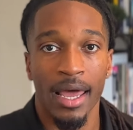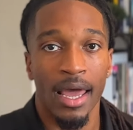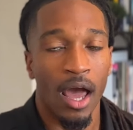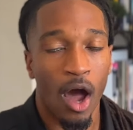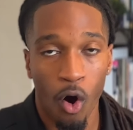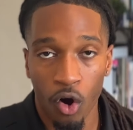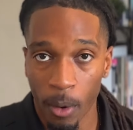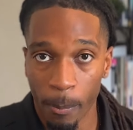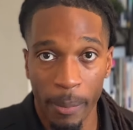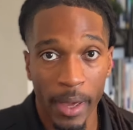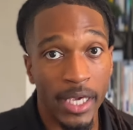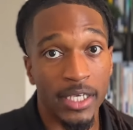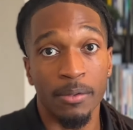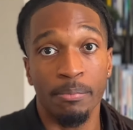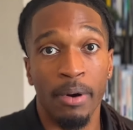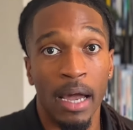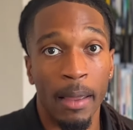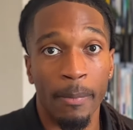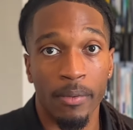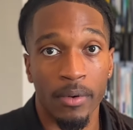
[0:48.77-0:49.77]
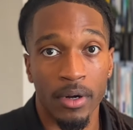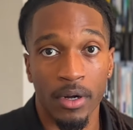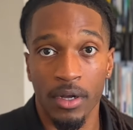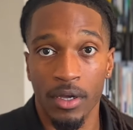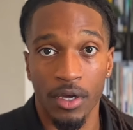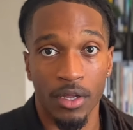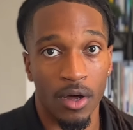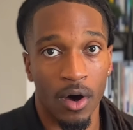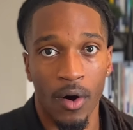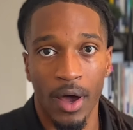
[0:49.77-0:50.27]
On a piece of paper,
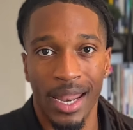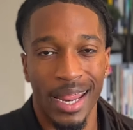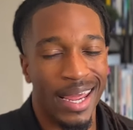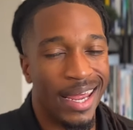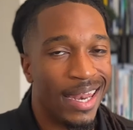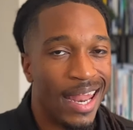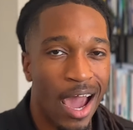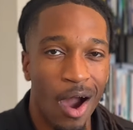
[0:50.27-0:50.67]
you know, and that